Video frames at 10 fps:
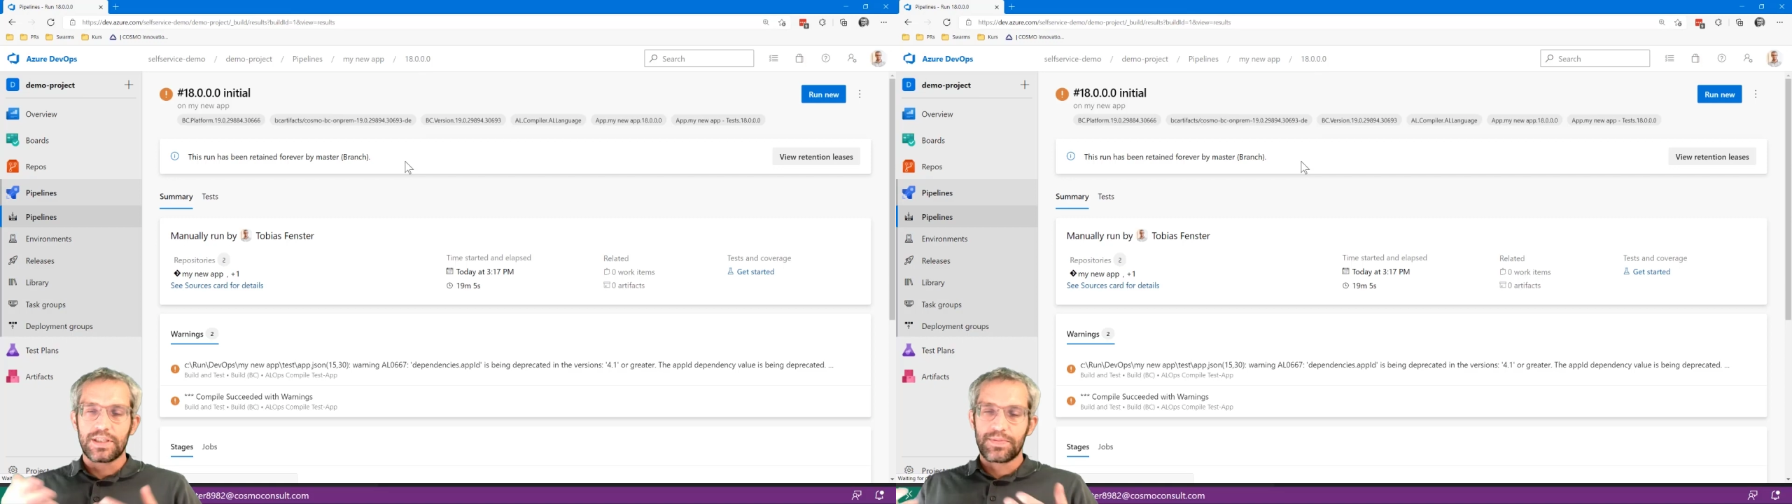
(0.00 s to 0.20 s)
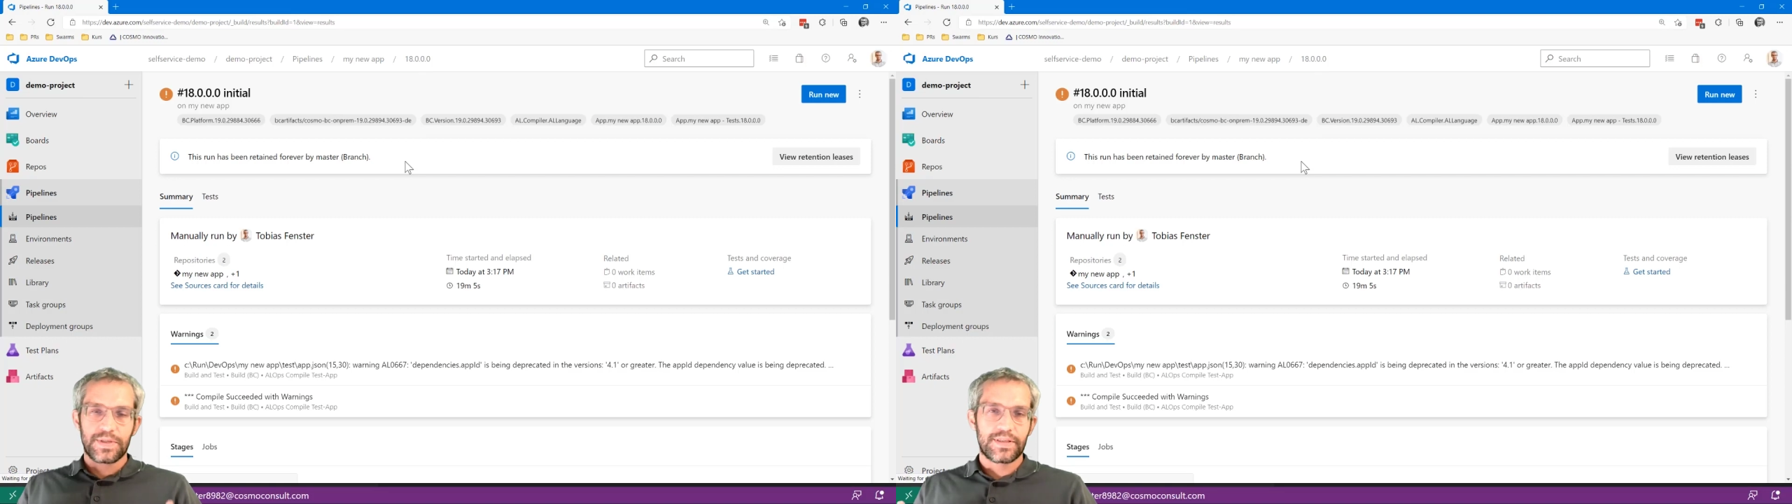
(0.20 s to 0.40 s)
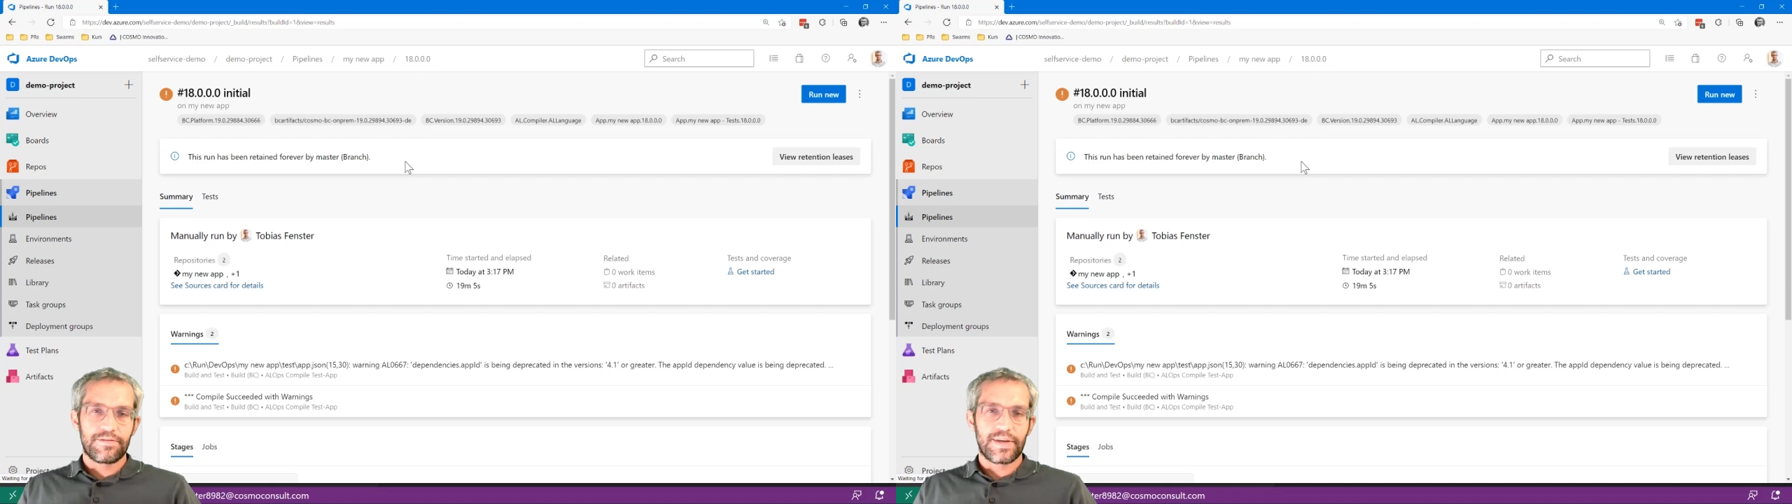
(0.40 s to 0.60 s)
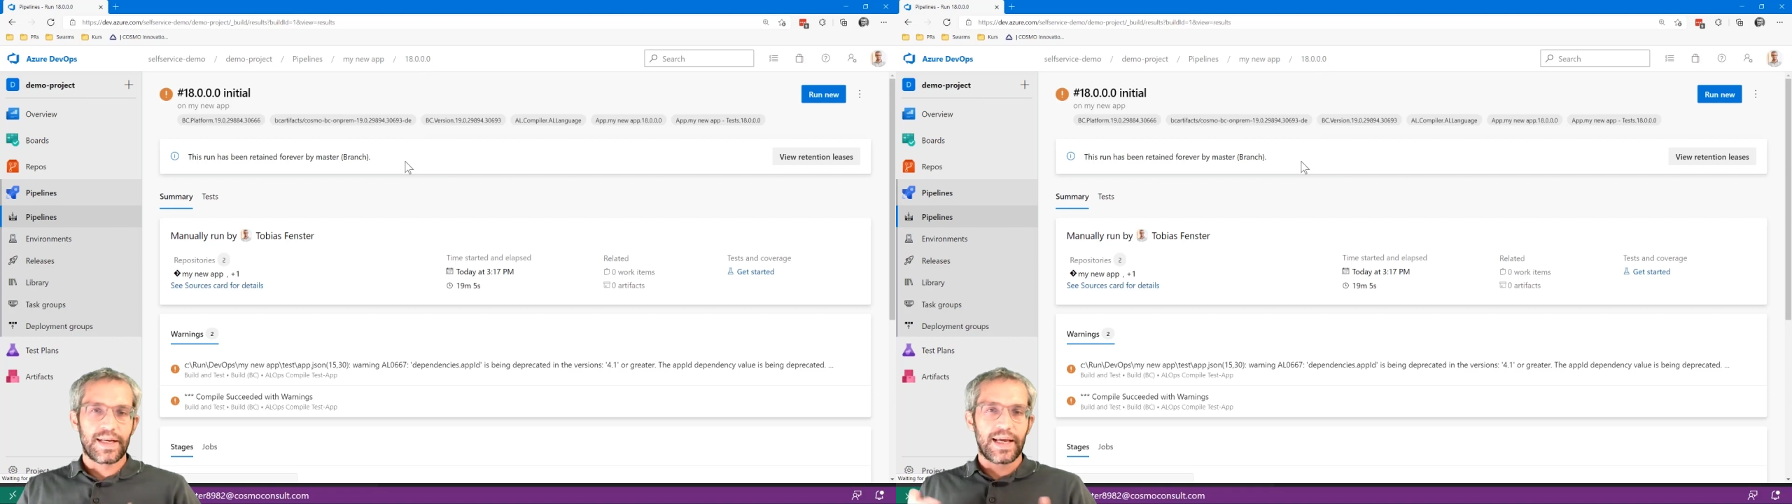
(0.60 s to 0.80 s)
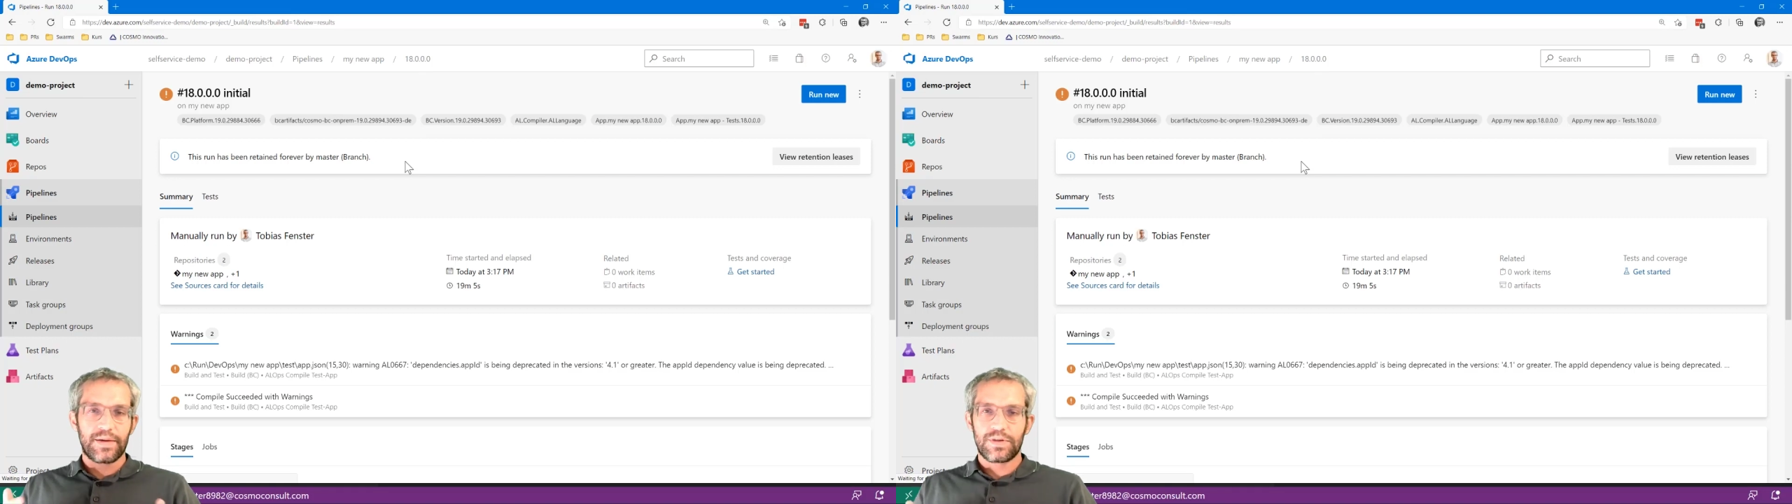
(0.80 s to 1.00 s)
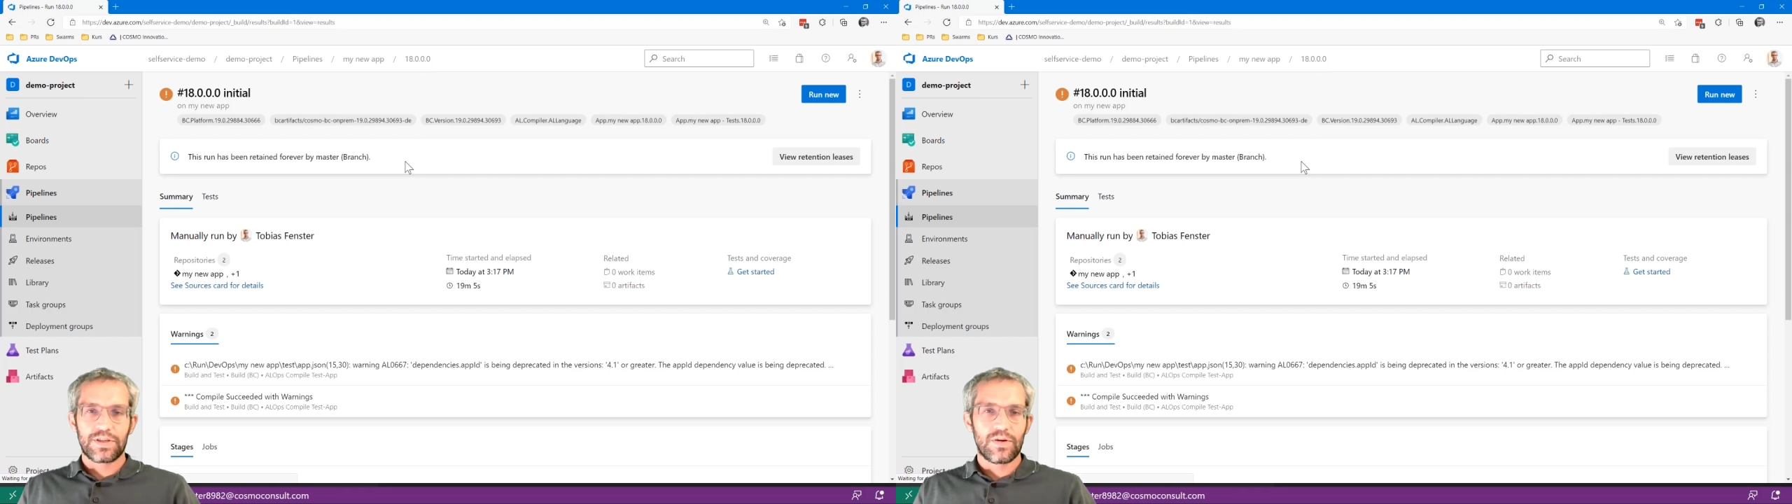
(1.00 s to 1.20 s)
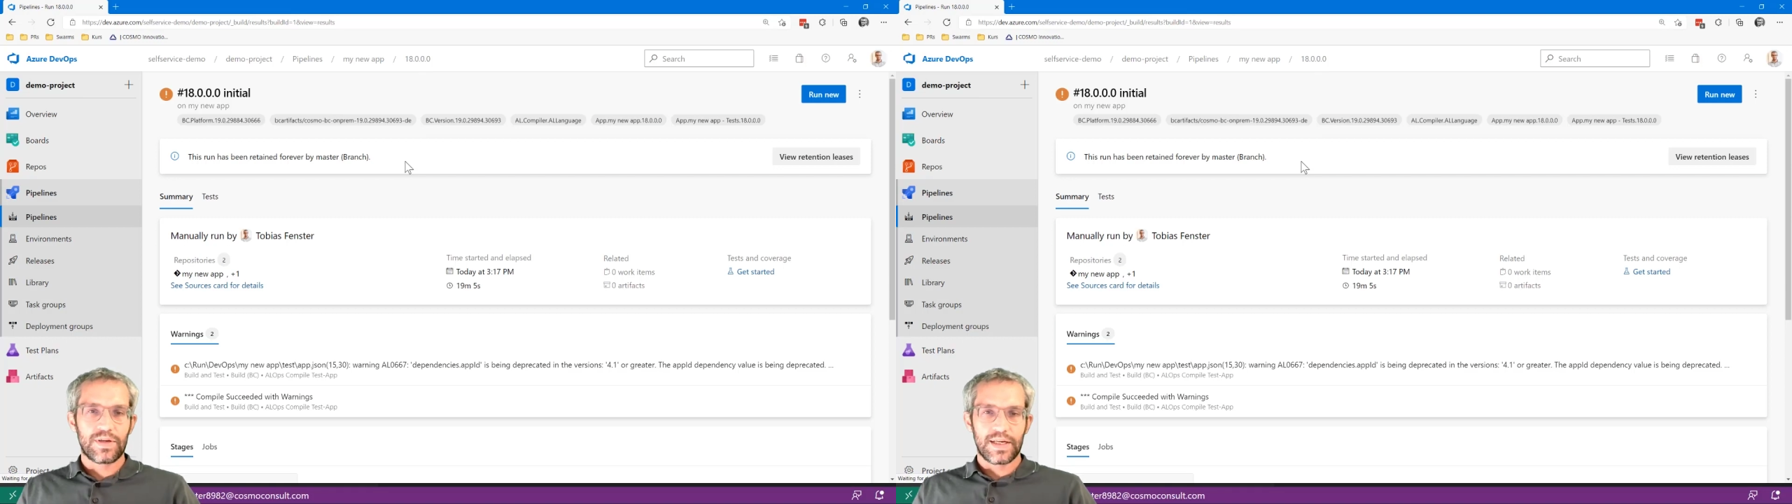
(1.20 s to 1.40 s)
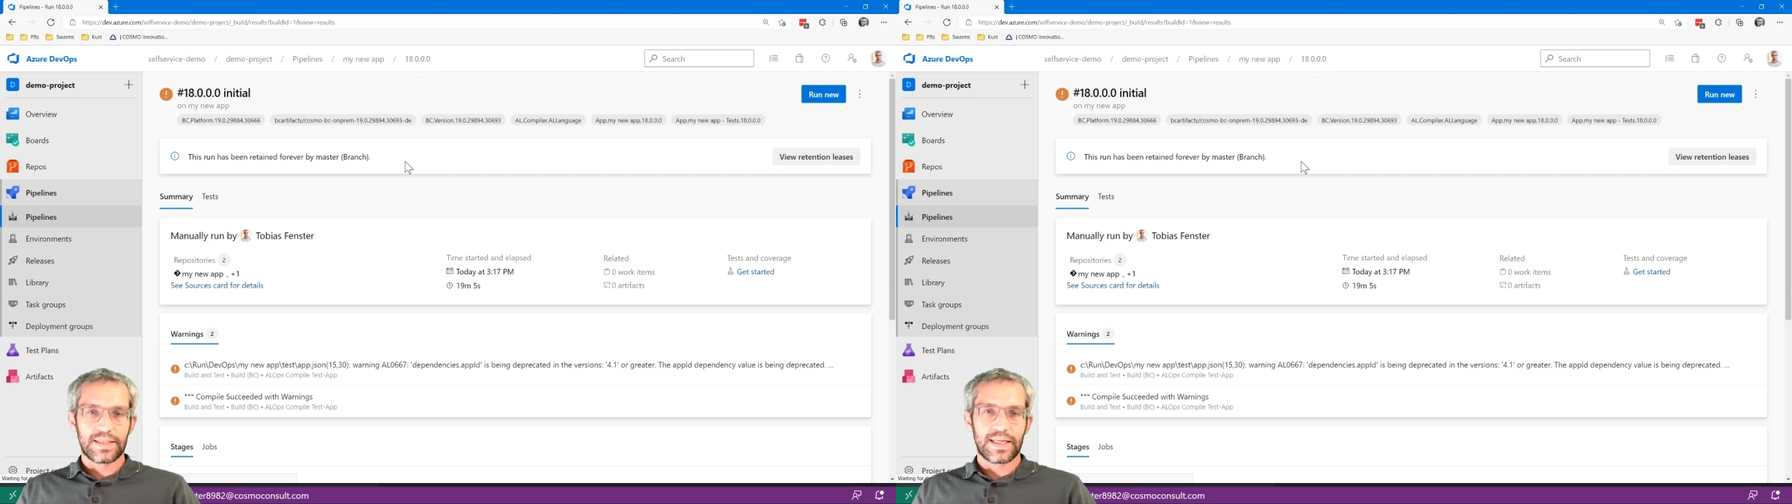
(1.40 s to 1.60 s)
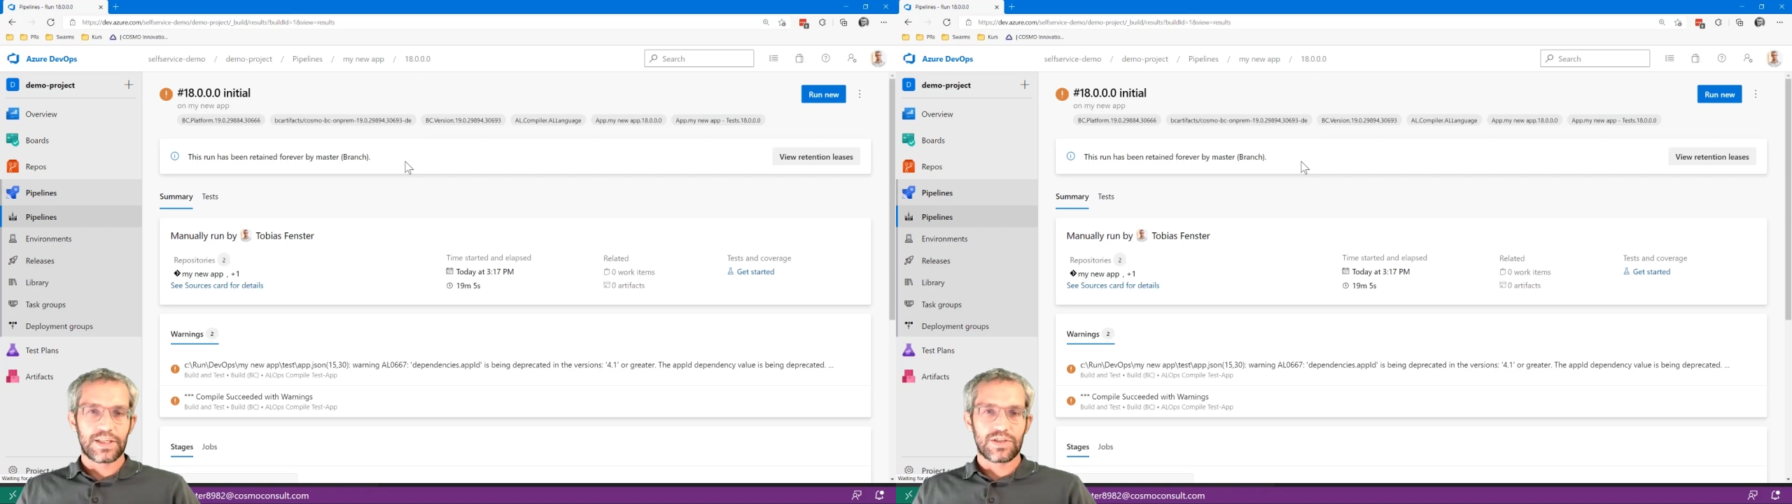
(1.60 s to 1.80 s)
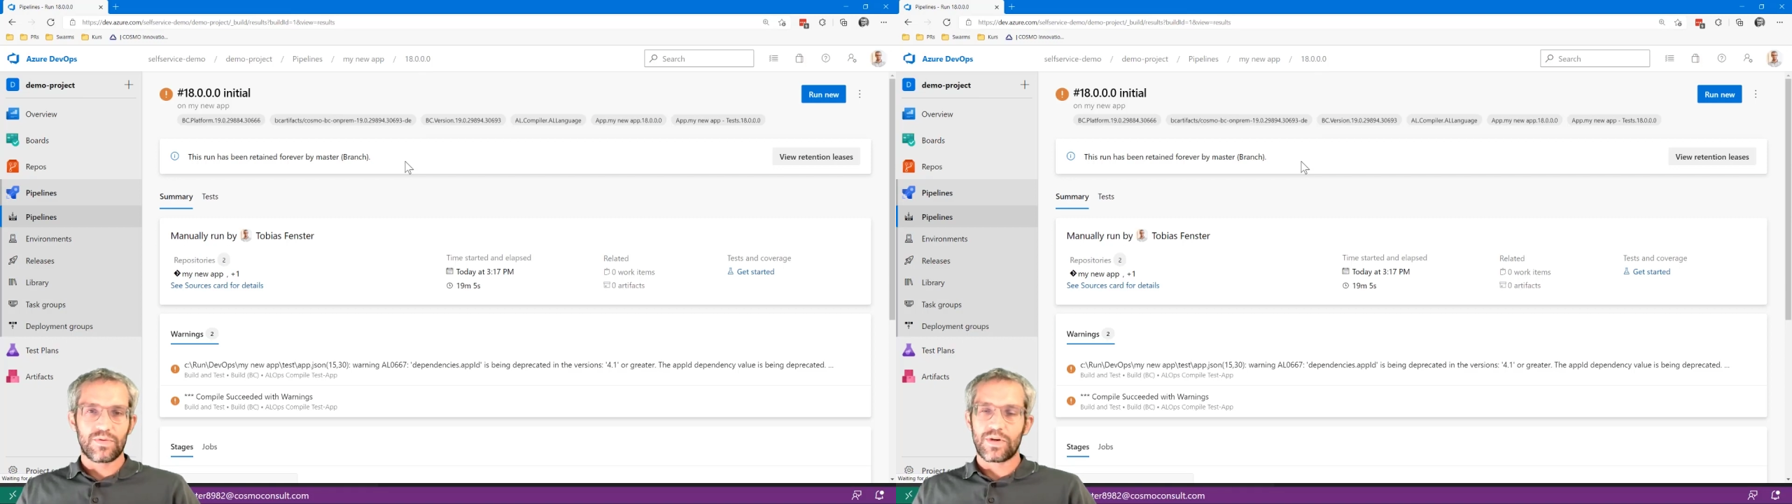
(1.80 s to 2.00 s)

a specific language localization,